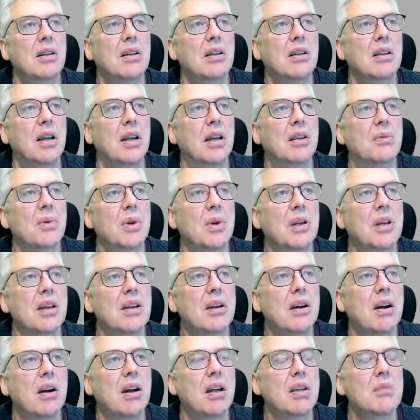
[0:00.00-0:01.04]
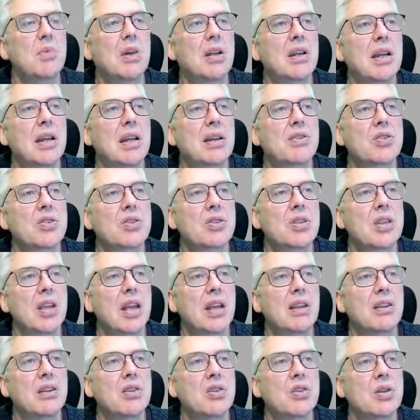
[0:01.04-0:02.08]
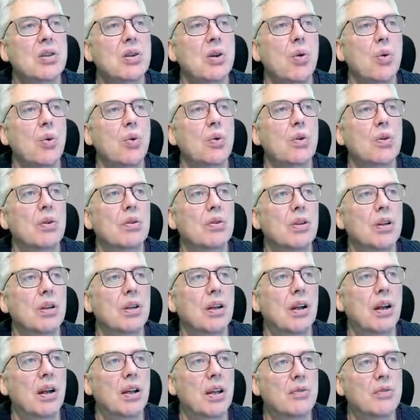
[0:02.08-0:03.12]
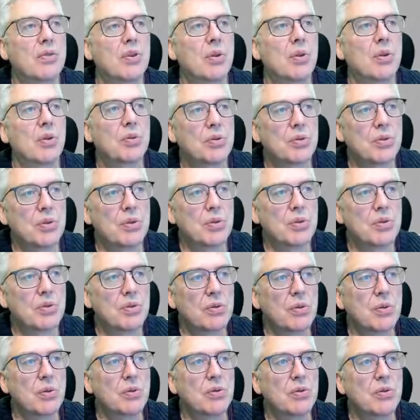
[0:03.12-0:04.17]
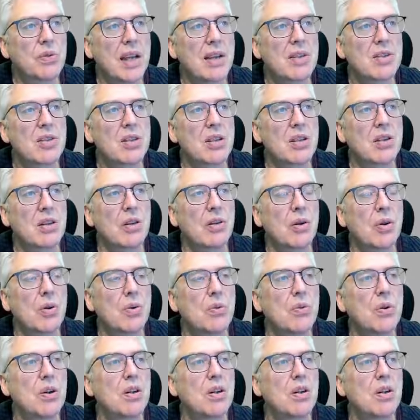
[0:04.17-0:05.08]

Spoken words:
And when in high, my next state is low. I have to go through transit low,